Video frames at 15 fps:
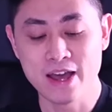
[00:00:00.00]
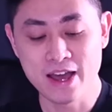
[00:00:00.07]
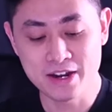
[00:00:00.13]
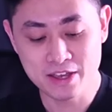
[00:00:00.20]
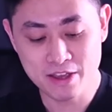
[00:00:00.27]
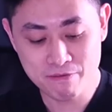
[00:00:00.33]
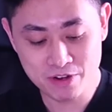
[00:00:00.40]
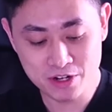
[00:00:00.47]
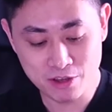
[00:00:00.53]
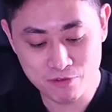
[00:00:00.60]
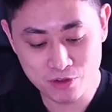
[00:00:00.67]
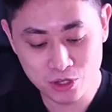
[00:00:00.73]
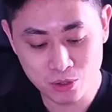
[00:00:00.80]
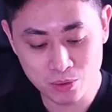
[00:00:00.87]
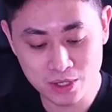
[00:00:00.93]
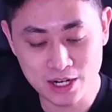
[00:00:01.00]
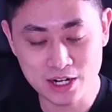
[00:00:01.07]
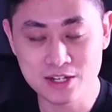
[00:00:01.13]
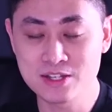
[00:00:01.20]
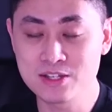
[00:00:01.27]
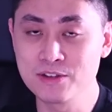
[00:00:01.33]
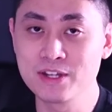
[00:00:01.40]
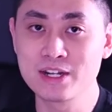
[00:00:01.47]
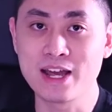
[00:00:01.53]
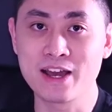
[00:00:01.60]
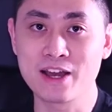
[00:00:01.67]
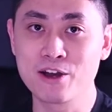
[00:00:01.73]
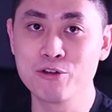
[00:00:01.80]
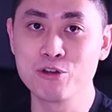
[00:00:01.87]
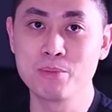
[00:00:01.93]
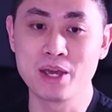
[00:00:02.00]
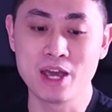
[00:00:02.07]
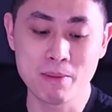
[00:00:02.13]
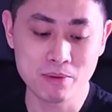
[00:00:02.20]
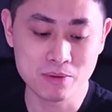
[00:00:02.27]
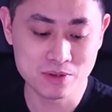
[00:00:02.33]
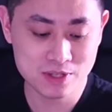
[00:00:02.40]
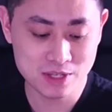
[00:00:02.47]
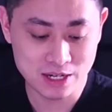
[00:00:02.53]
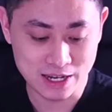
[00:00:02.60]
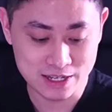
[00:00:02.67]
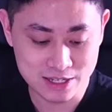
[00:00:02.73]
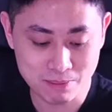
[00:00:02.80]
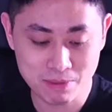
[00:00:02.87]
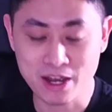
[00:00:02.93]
And even if you tilt it at a certain angle, you'll be able to see like some